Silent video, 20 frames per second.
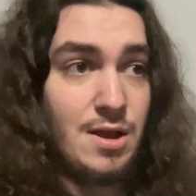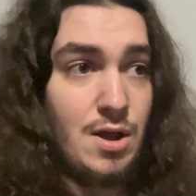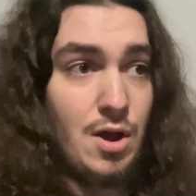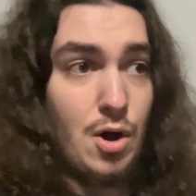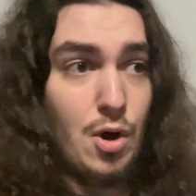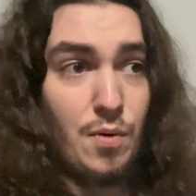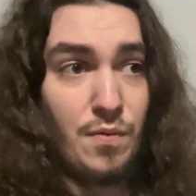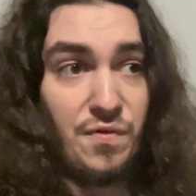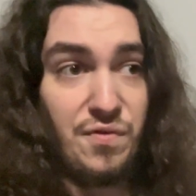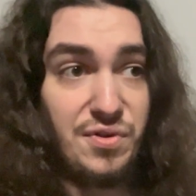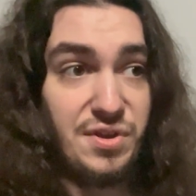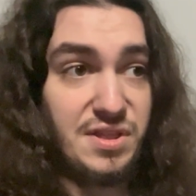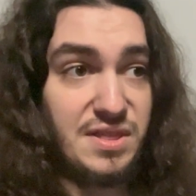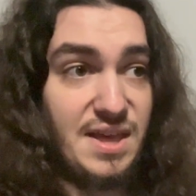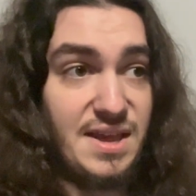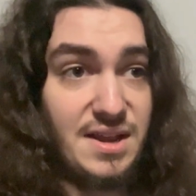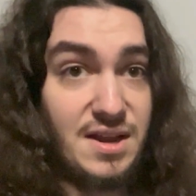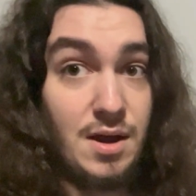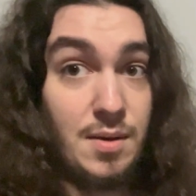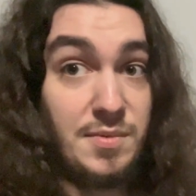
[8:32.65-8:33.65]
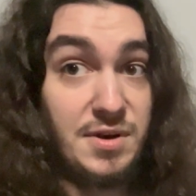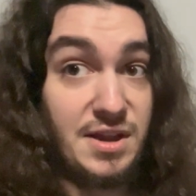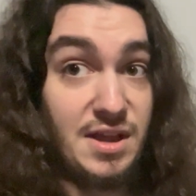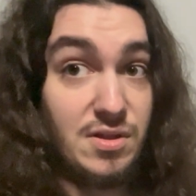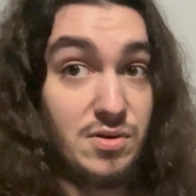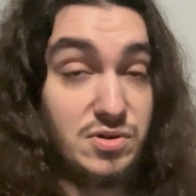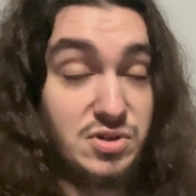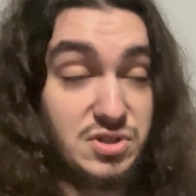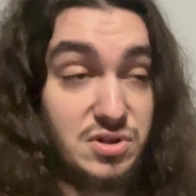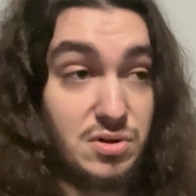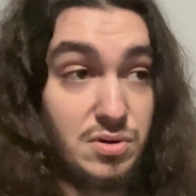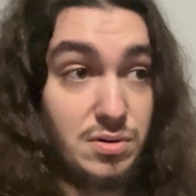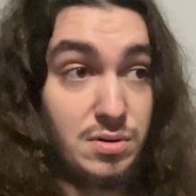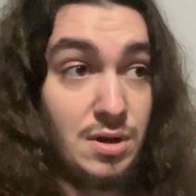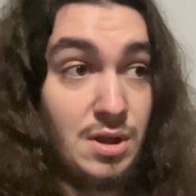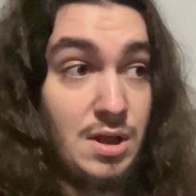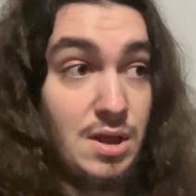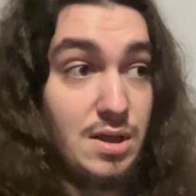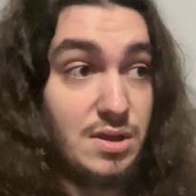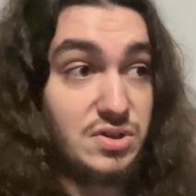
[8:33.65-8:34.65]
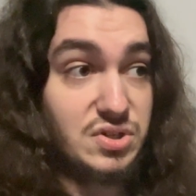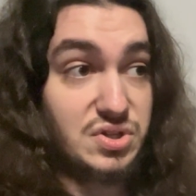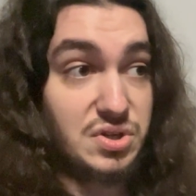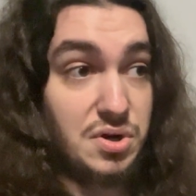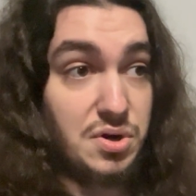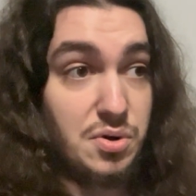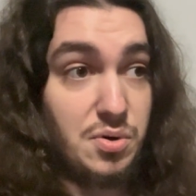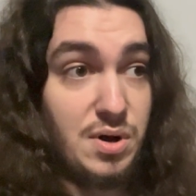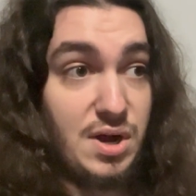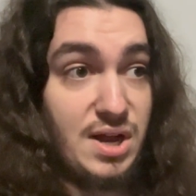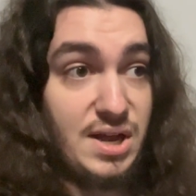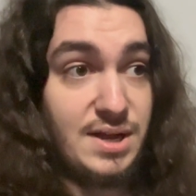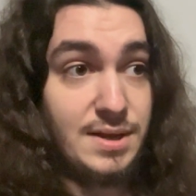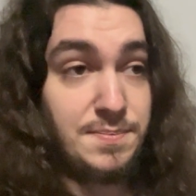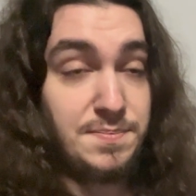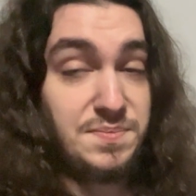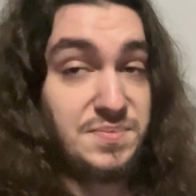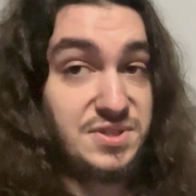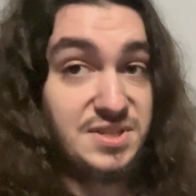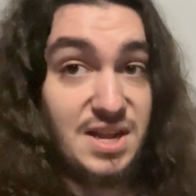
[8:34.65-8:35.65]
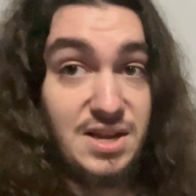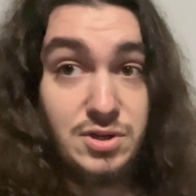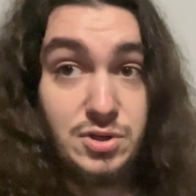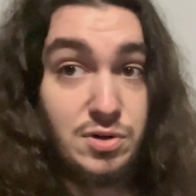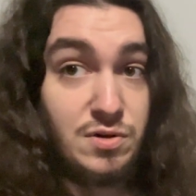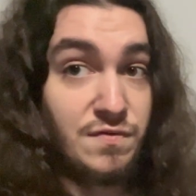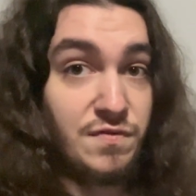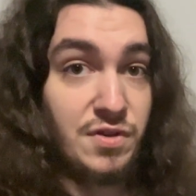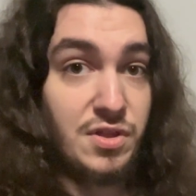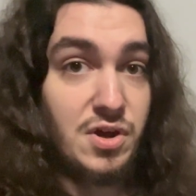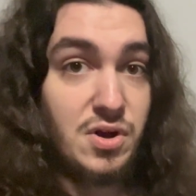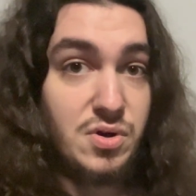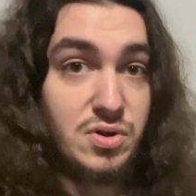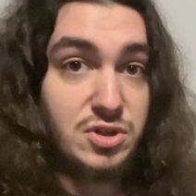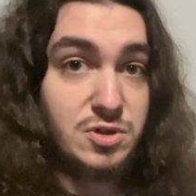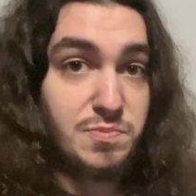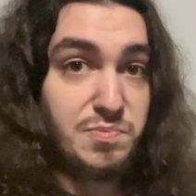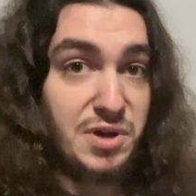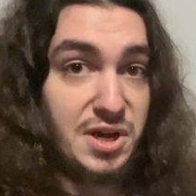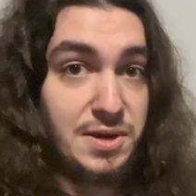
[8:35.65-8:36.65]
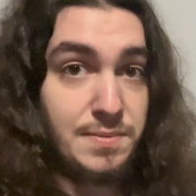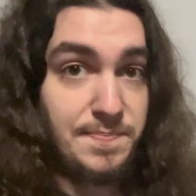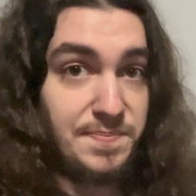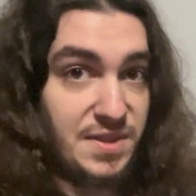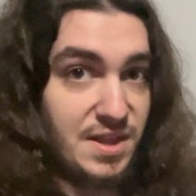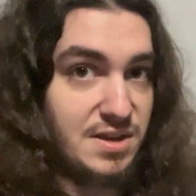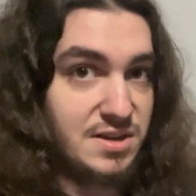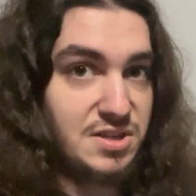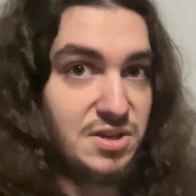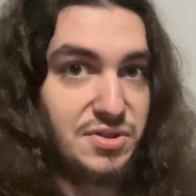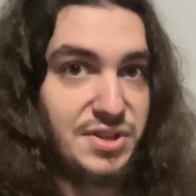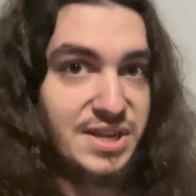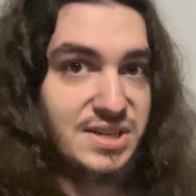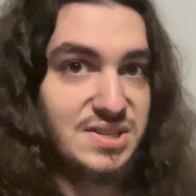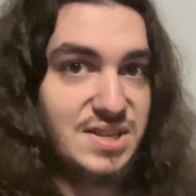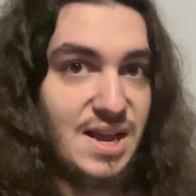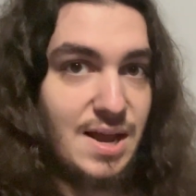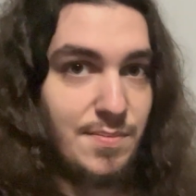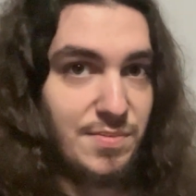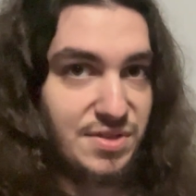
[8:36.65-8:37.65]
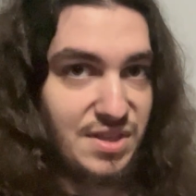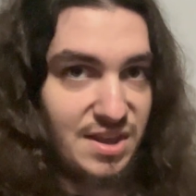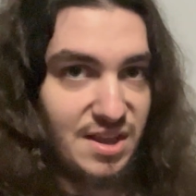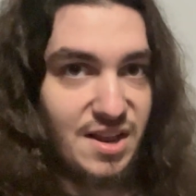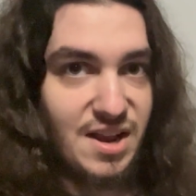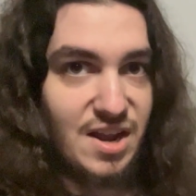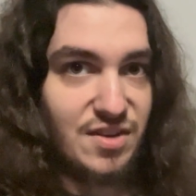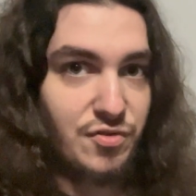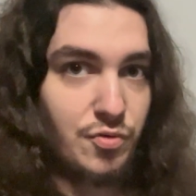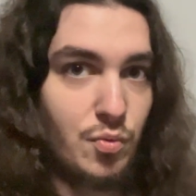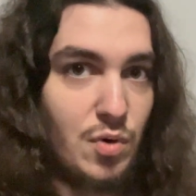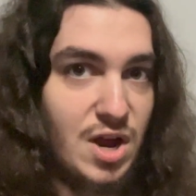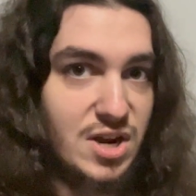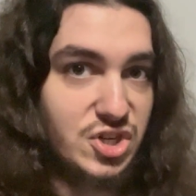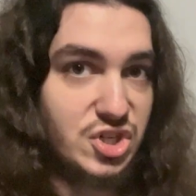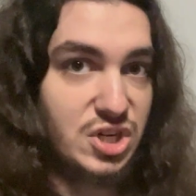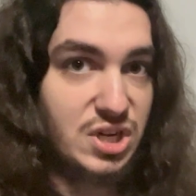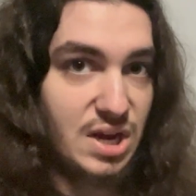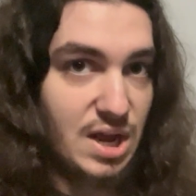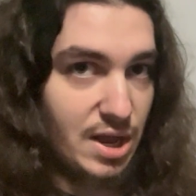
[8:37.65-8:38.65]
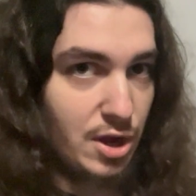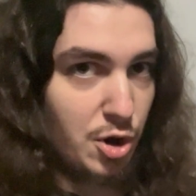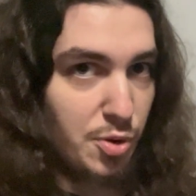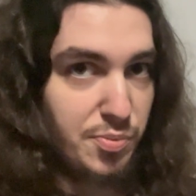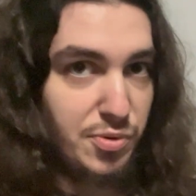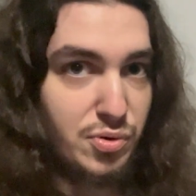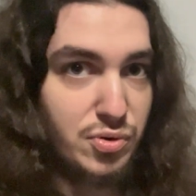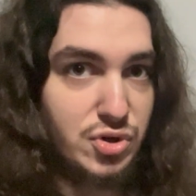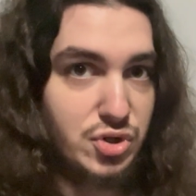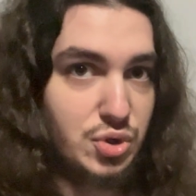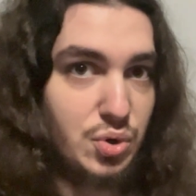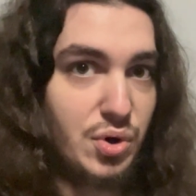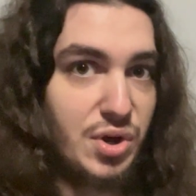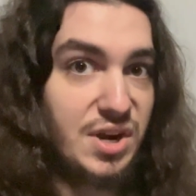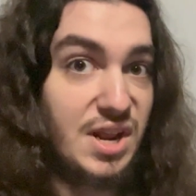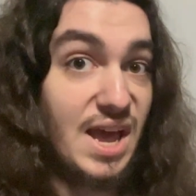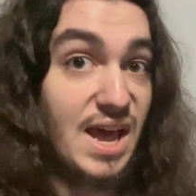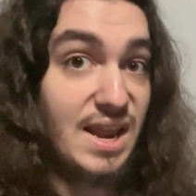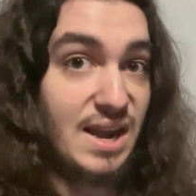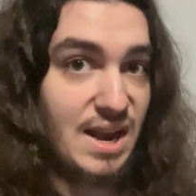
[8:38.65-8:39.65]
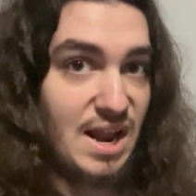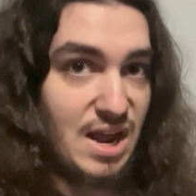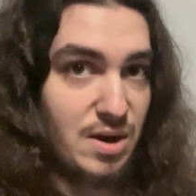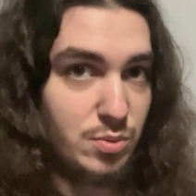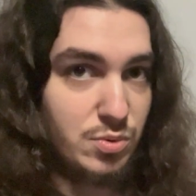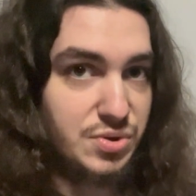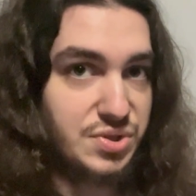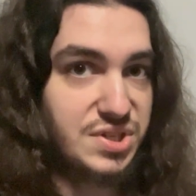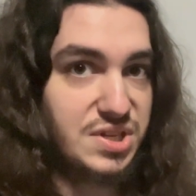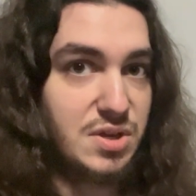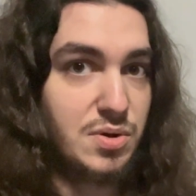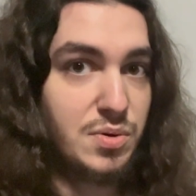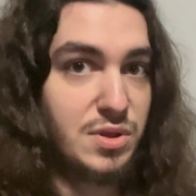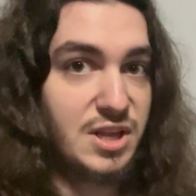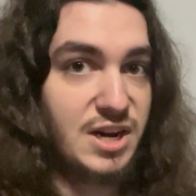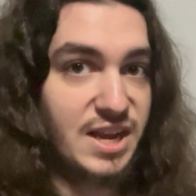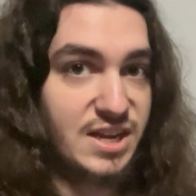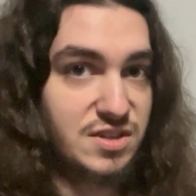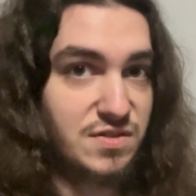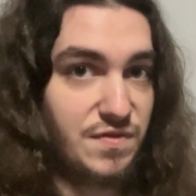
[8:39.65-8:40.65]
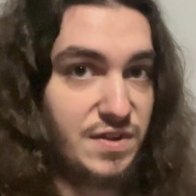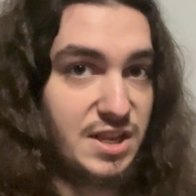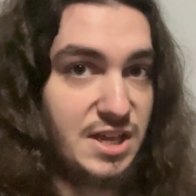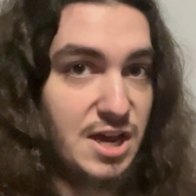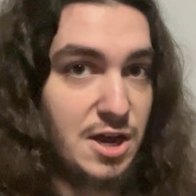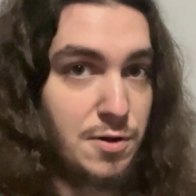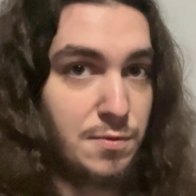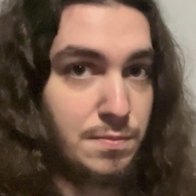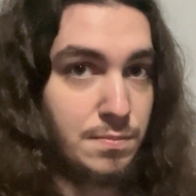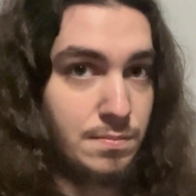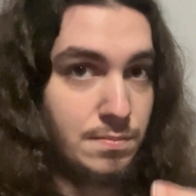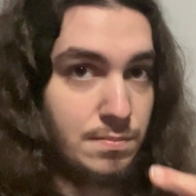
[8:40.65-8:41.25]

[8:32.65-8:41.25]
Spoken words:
Hopefully they come together soon. So stay tuned for those, but until next time, thank you guys for watching. I hope you enjoyed, and I will see you in the next video.